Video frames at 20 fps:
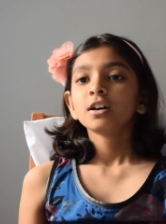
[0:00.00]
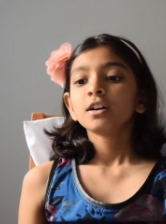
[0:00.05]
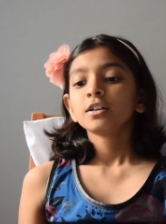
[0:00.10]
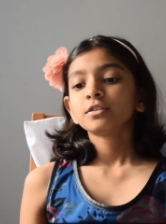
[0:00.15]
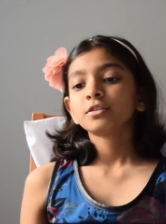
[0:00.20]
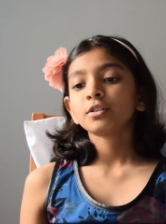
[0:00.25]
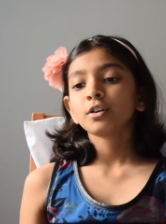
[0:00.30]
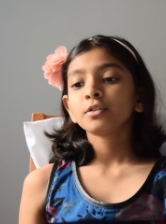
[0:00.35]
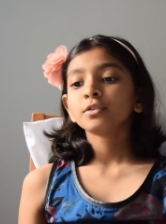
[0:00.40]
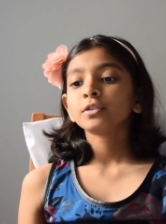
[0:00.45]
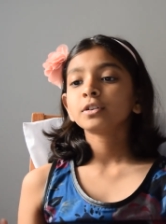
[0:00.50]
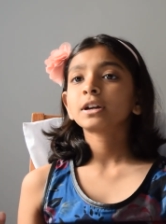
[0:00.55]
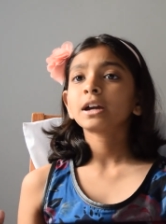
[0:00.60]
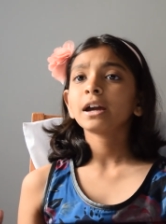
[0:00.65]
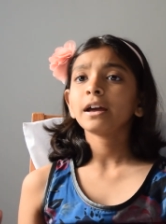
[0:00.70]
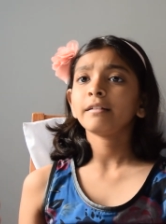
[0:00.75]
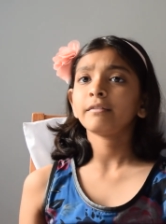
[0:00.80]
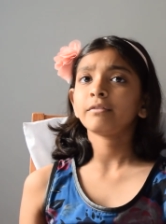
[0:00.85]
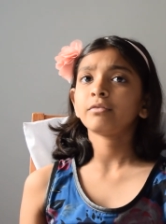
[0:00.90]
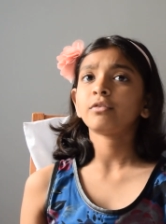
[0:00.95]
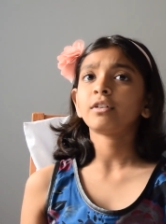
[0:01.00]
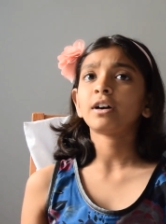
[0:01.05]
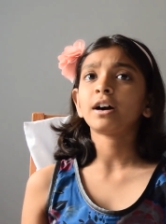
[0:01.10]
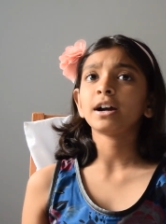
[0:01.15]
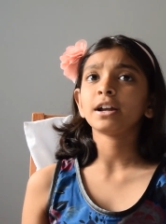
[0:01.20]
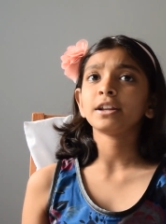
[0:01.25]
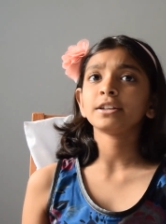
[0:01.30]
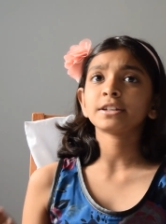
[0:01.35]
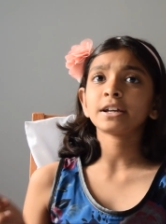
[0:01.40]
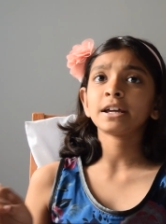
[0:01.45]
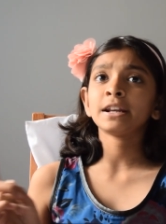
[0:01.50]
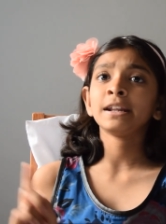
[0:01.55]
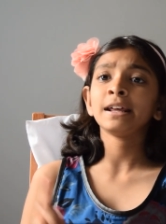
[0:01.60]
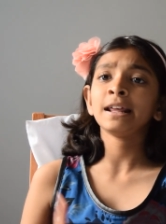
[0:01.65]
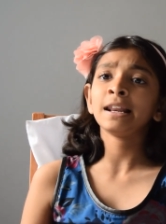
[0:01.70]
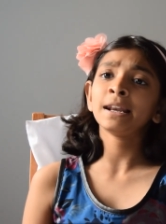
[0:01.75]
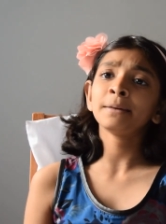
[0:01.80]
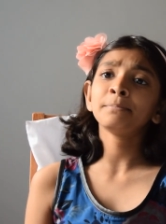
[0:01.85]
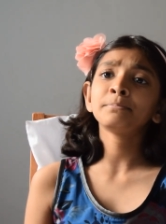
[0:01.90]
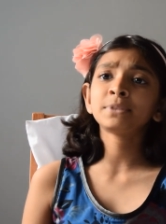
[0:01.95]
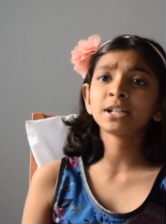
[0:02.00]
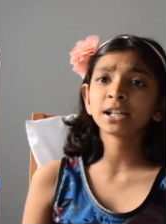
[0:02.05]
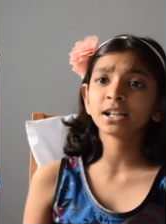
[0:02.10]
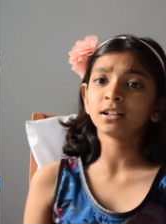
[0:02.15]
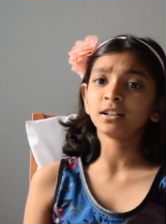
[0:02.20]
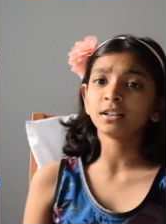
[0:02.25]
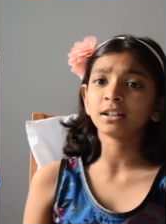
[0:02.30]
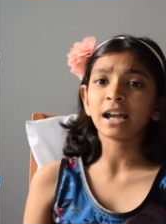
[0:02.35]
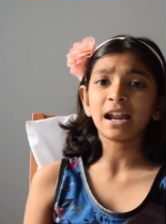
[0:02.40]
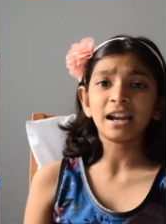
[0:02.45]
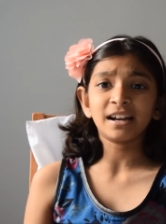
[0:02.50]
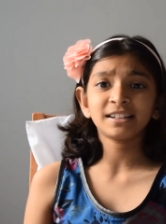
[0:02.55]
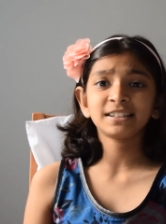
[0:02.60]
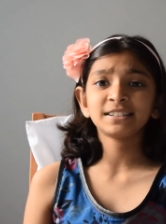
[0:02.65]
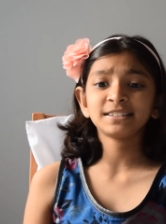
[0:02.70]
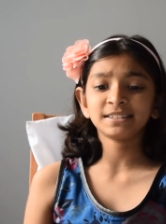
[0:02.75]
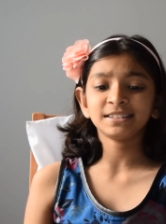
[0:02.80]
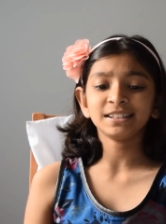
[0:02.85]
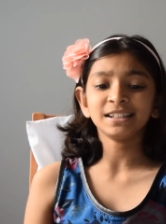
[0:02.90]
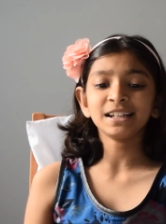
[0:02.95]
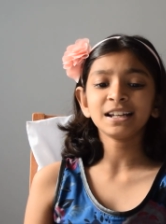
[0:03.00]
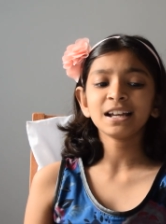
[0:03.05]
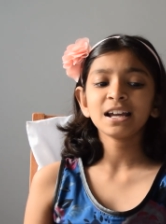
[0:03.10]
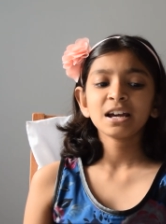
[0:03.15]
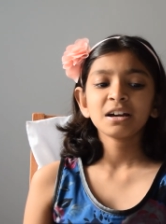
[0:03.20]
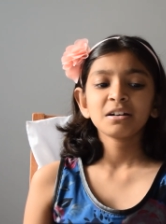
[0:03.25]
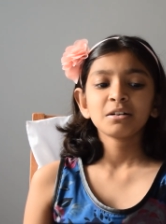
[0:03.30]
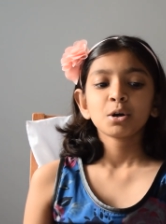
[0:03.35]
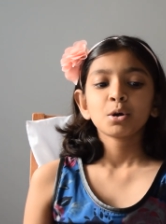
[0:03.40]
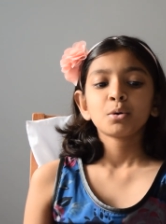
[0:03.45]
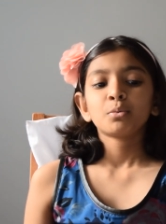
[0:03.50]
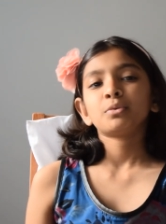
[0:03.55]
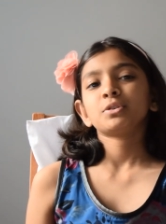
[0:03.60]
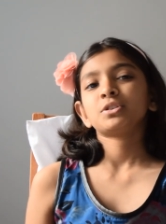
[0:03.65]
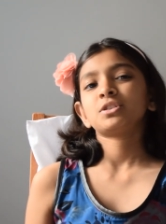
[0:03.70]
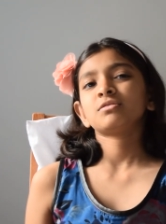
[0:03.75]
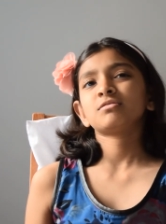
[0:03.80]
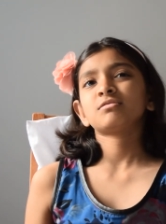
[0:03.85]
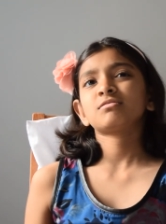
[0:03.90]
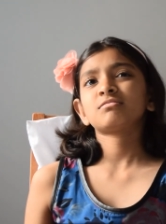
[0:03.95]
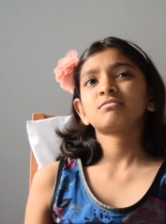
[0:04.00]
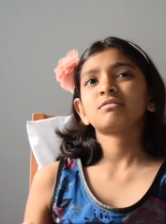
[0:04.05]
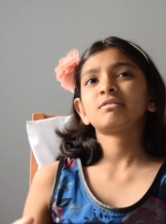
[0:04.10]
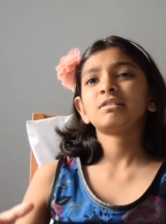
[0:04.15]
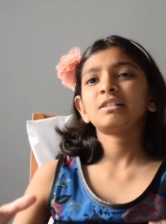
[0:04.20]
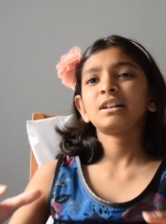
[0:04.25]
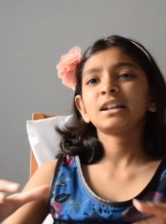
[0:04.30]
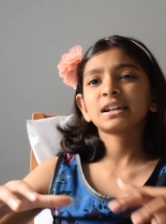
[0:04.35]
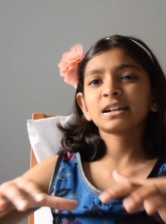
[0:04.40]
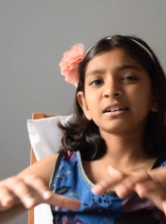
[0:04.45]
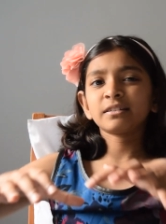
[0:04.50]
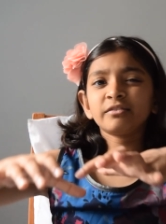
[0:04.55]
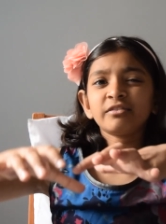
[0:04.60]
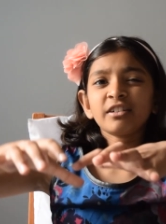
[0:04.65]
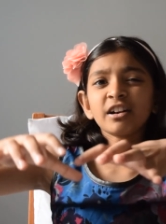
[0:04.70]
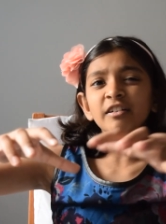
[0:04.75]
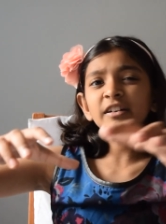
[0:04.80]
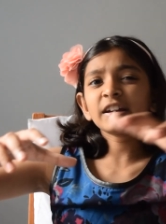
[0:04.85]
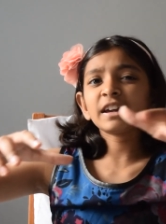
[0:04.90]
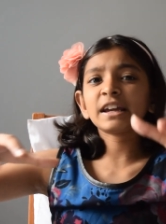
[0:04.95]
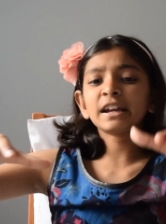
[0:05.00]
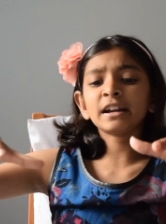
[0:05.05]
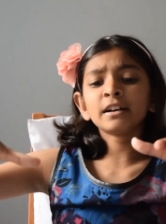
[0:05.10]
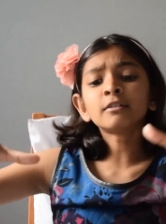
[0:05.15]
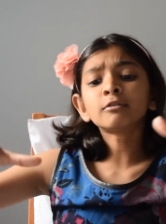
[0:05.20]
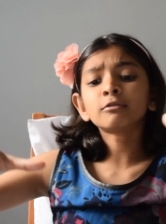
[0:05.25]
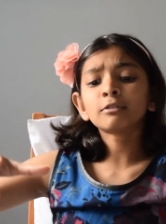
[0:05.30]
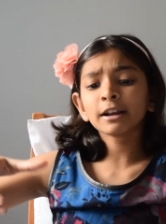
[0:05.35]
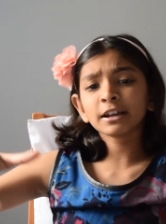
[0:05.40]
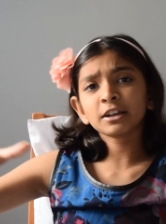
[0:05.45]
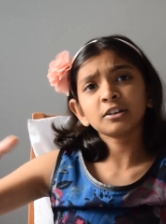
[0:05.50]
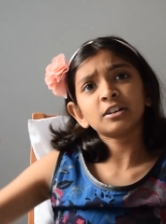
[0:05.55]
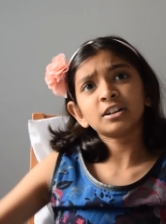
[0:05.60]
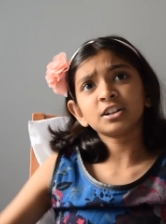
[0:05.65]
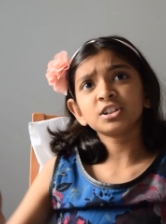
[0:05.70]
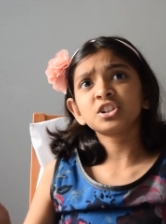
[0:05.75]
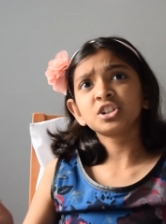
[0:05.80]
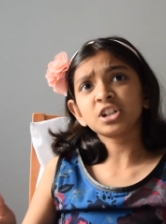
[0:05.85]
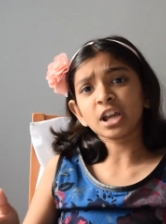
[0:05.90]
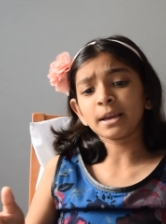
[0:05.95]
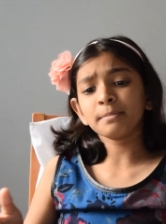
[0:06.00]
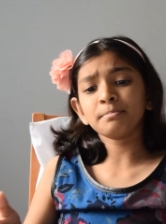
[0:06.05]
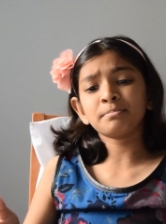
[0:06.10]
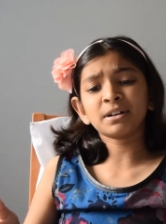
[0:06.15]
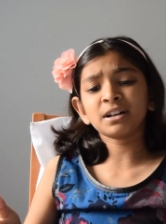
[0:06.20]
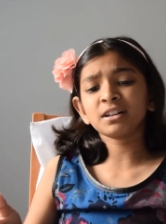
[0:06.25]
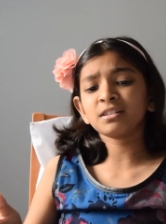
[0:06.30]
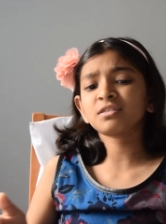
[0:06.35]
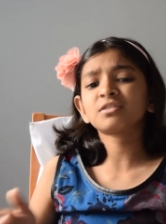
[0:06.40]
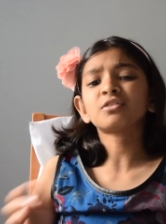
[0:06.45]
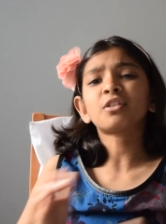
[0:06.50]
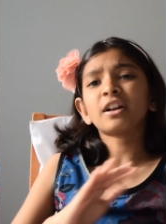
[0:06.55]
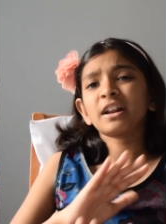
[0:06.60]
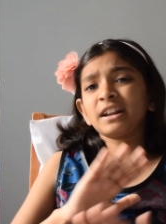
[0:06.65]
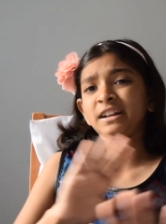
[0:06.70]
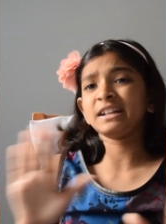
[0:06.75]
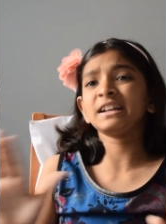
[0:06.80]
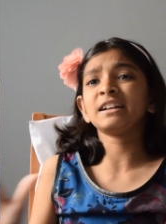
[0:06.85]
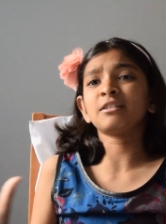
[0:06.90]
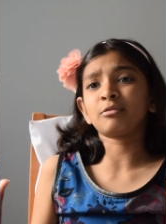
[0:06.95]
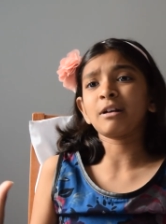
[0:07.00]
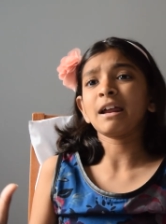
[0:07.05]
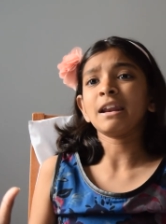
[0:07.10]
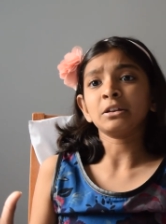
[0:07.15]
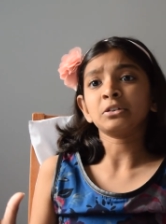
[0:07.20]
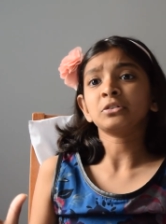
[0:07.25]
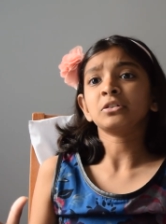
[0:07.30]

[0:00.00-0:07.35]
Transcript: So you can find an elliptical galaxy, which is like a very irregular shape, but it's not an irre